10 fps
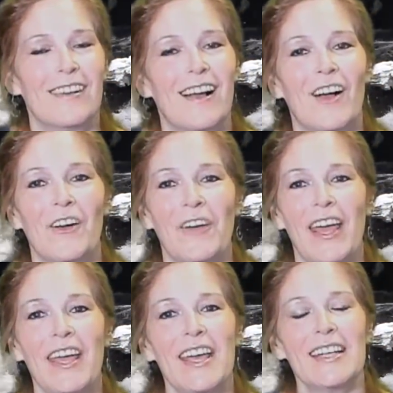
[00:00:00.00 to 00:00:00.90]

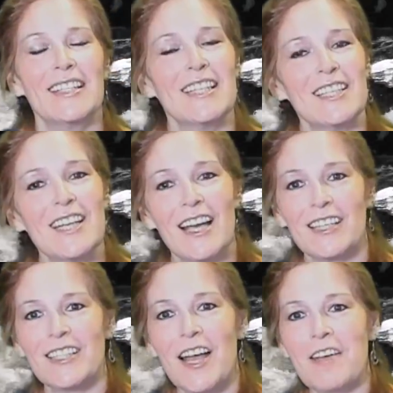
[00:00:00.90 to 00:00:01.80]
Okay, and until
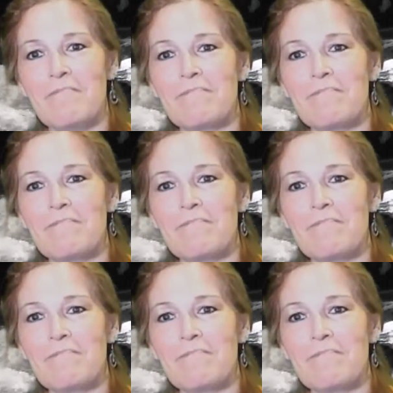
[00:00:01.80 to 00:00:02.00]
next time,